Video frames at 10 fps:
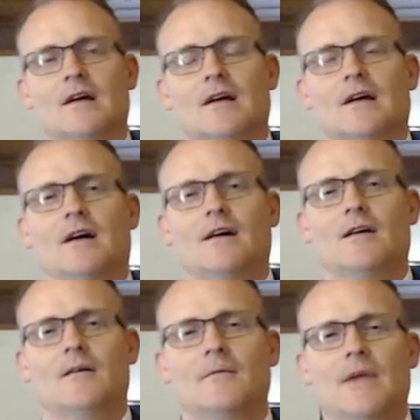
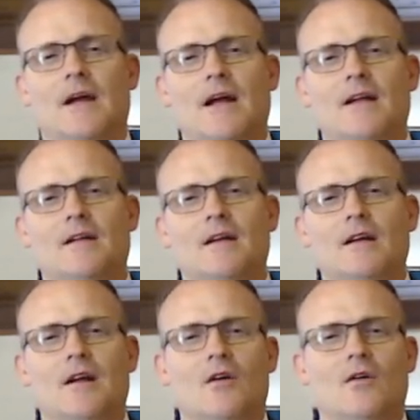Um, and,
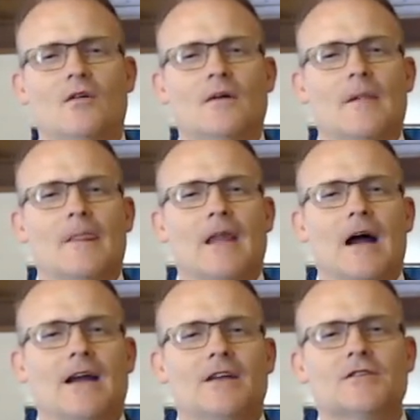you know,
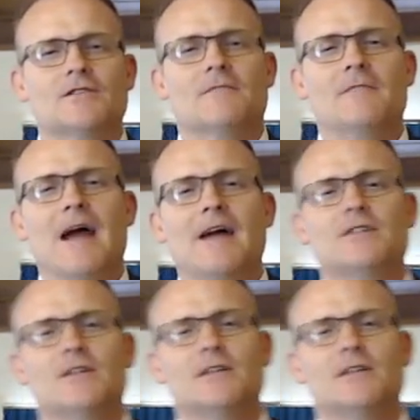I could just imagine as